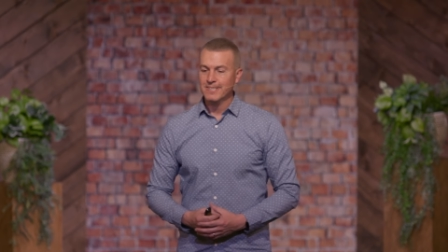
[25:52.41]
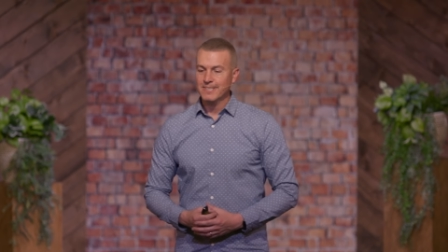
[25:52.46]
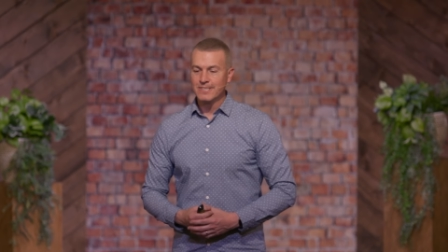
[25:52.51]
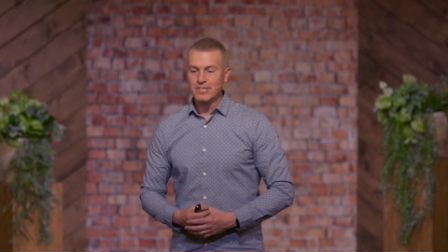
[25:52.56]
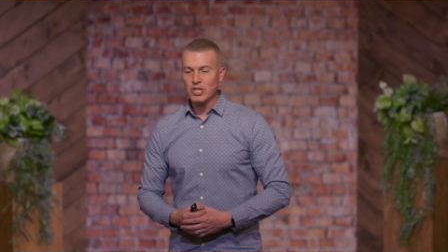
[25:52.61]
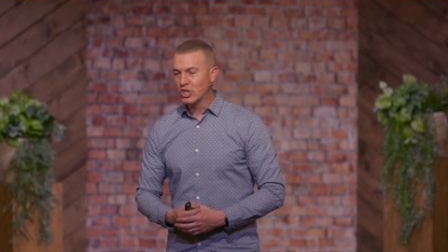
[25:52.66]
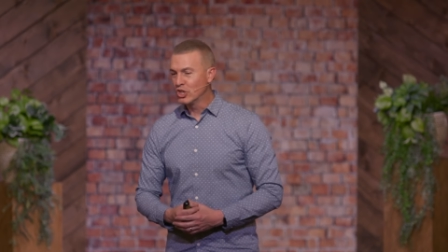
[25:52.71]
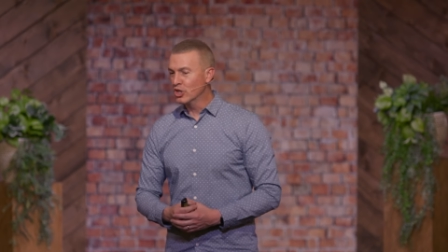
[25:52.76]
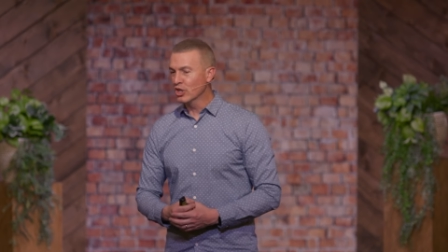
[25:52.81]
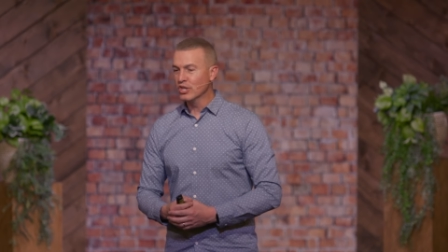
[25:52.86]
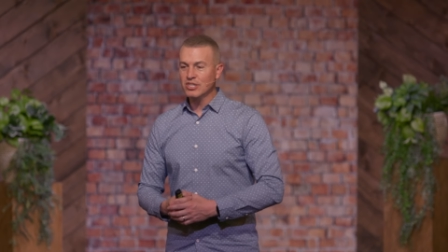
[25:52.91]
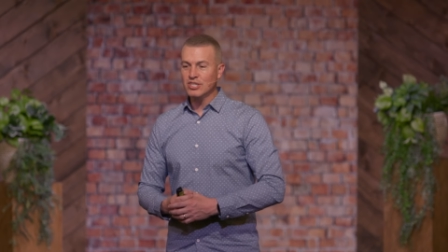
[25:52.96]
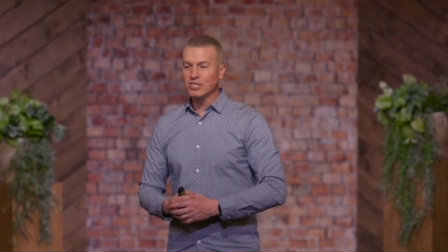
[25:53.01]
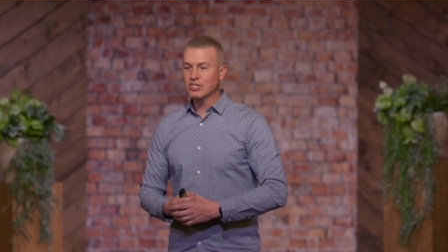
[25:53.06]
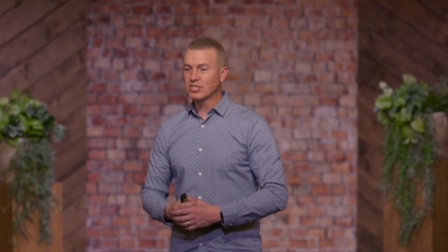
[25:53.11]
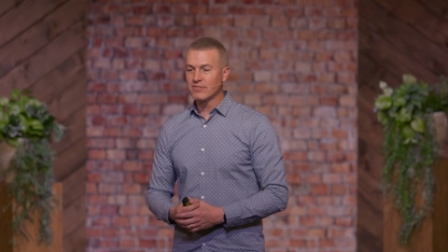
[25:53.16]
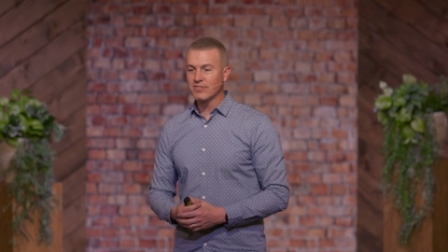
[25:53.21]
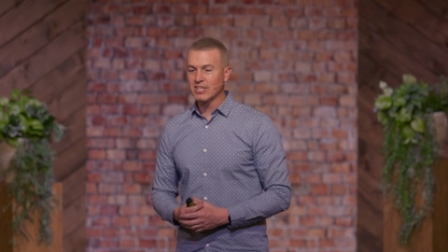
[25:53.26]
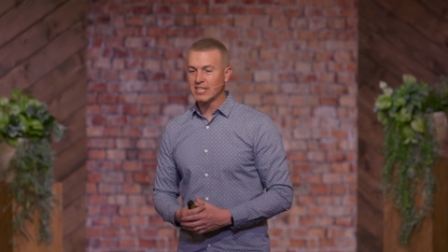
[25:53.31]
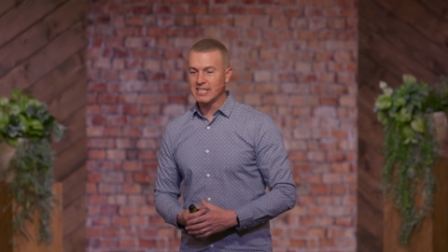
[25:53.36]
the goodness
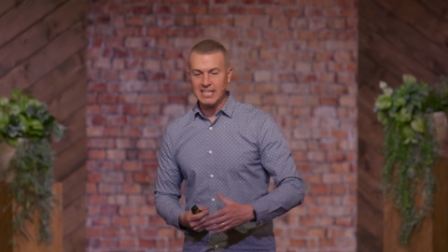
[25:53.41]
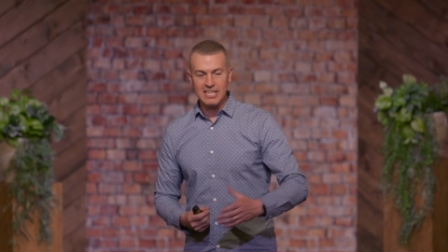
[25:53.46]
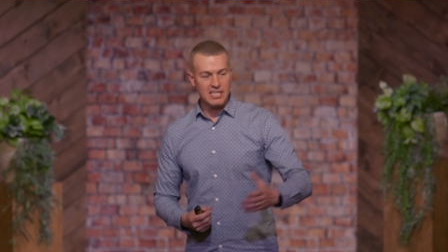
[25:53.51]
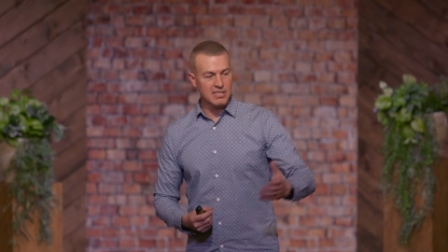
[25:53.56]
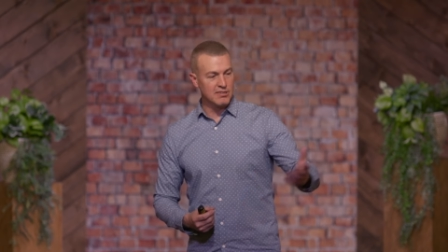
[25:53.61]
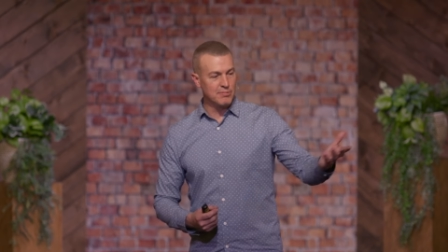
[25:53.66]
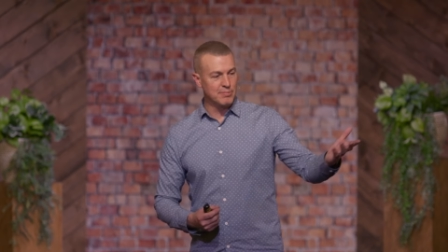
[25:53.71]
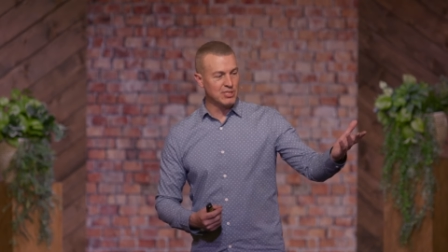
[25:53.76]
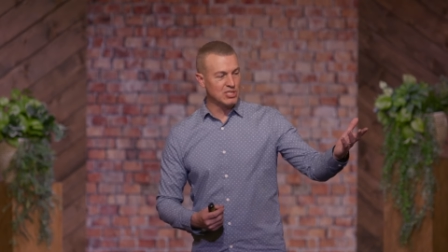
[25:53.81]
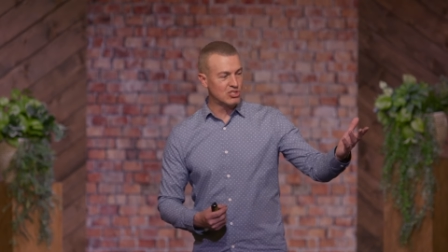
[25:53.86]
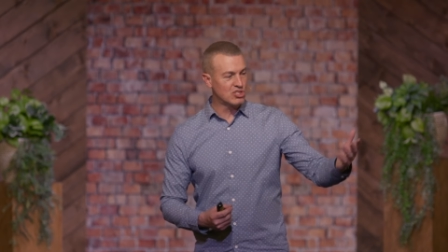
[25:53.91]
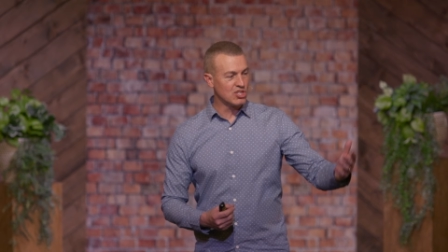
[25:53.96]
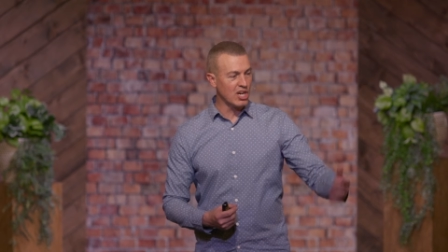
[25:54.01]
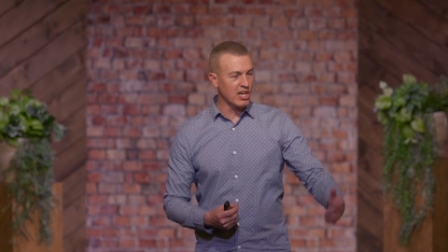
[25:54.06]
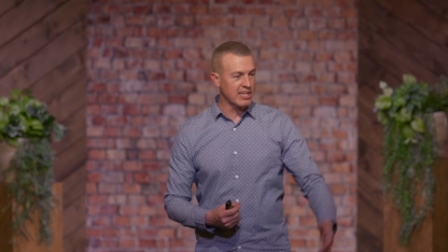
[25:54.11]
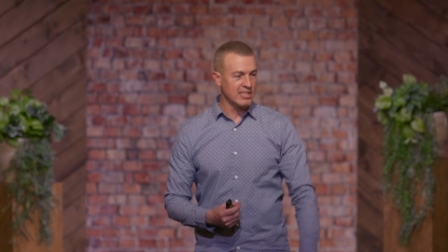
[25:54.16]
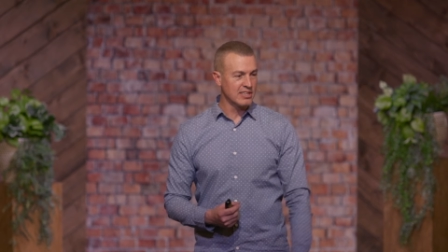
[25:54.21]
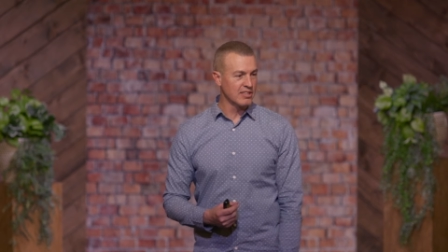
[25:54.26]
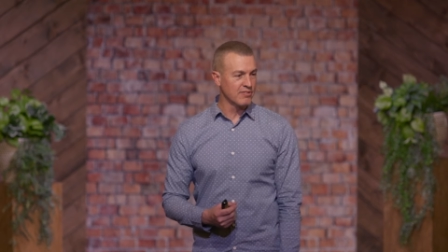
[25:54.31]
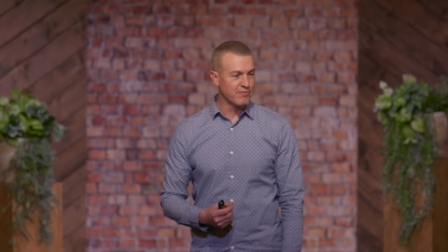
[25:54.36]
of the kingdom to be
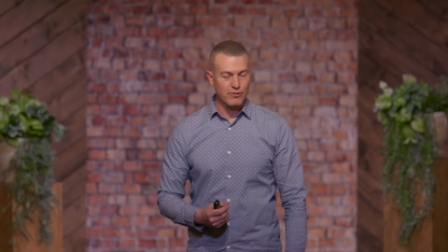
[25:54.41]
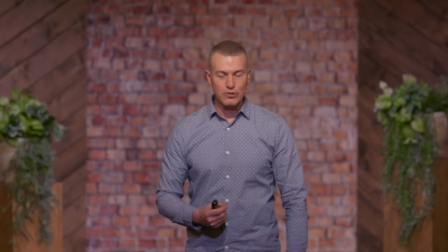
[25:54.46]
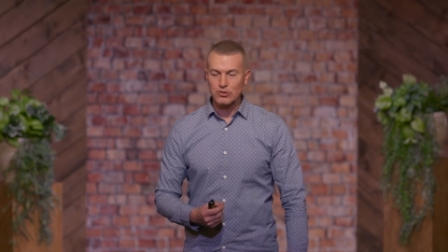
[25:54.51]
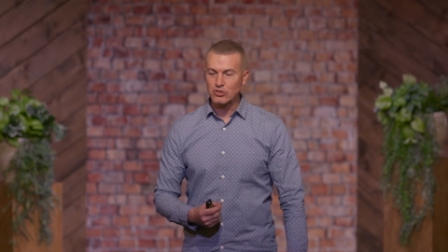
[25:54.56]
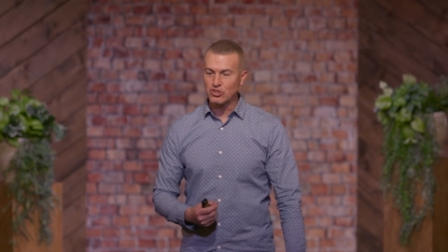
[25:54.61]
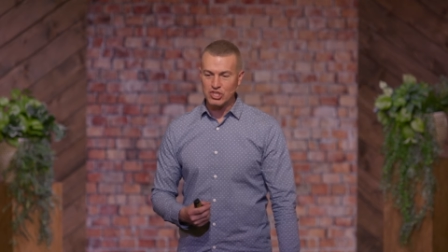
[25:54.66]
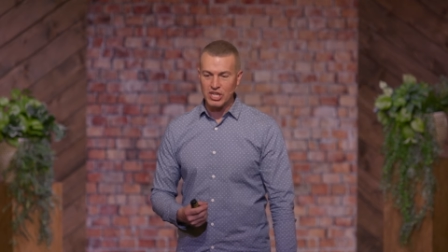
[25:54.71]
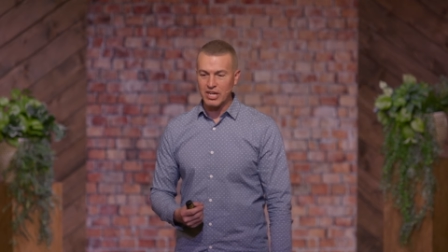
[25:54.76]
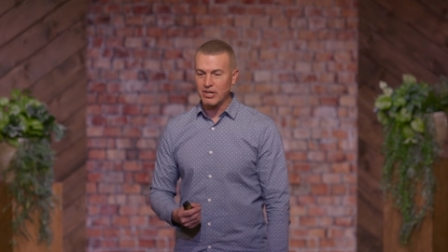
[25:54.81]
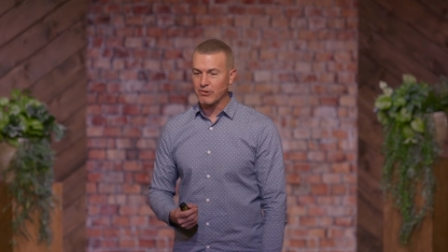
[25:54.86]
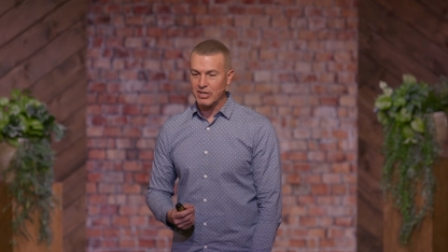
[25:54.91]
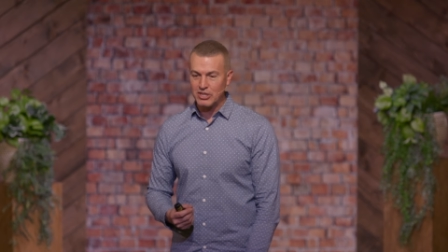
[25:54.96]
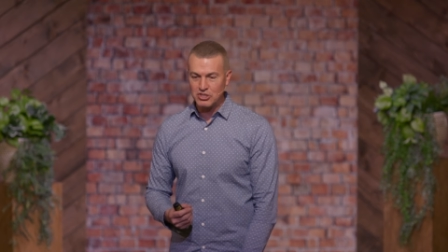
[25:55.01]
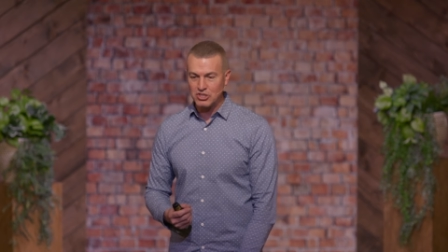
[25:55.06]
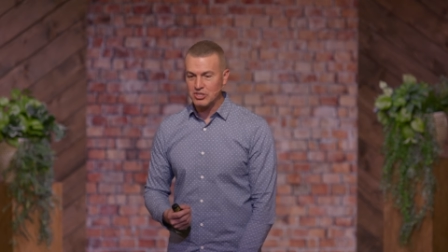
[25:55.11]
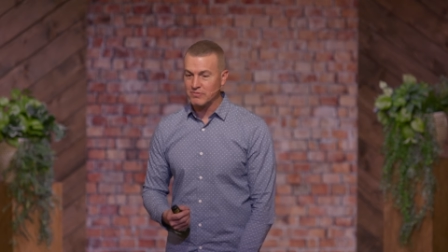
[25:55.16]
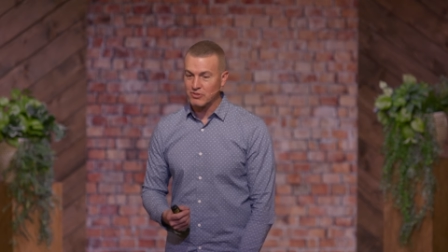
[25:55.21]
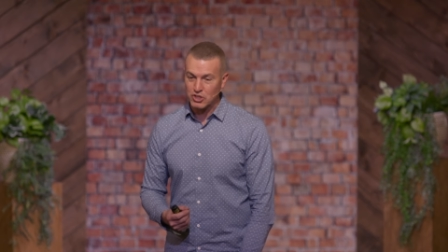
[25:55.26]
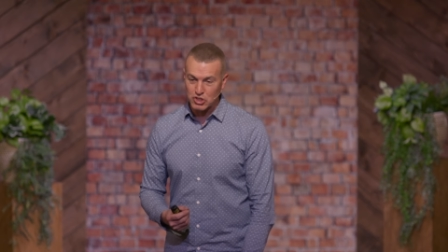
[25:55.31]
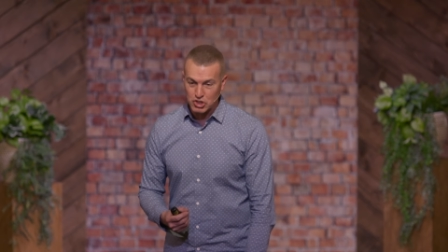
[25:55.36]
stuck in the first
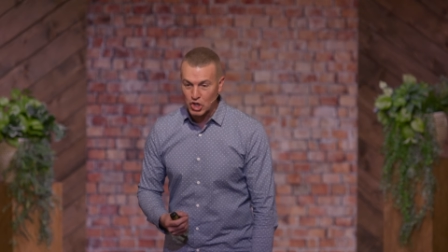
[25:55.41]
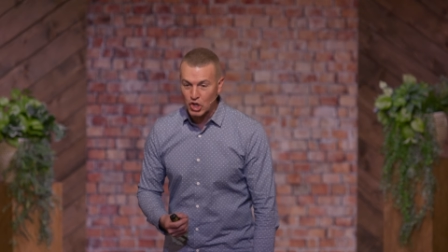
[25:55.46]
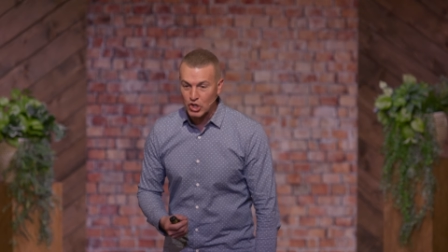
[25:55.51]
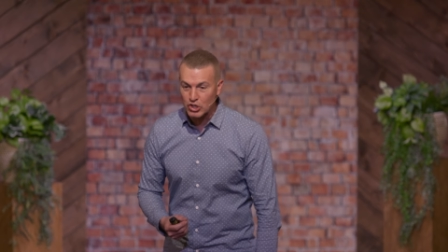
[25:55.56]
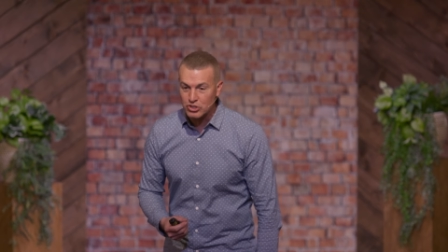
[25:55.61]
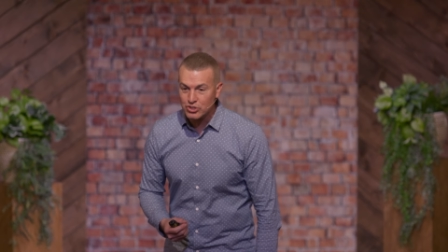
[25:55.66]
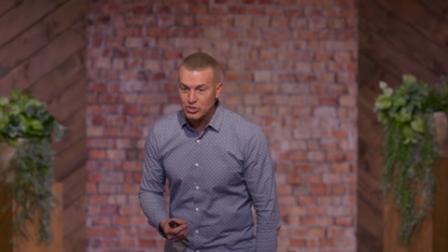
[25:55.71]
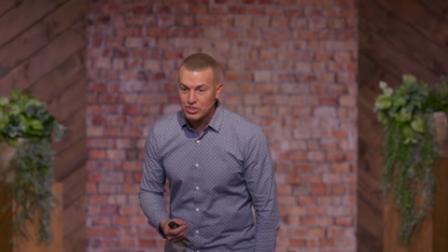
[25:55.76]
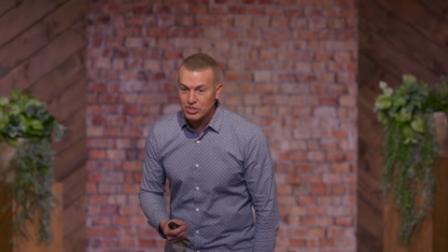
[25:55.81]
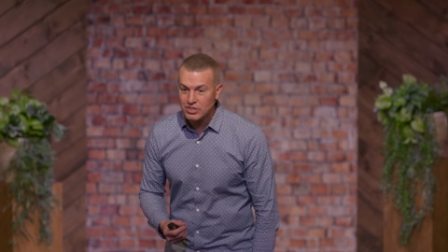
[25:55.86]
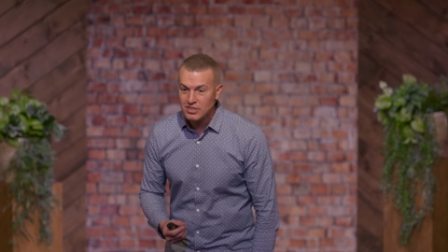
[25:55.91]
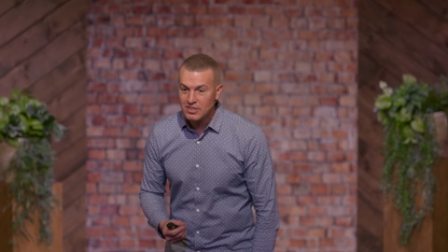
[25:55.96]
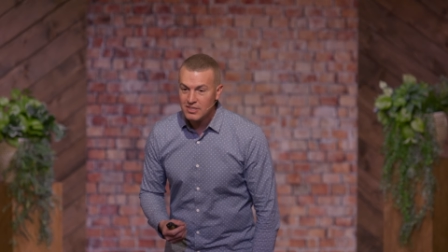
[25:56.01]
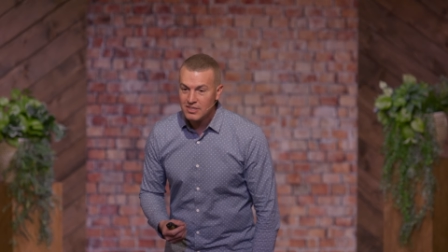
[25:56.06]
generation of the church,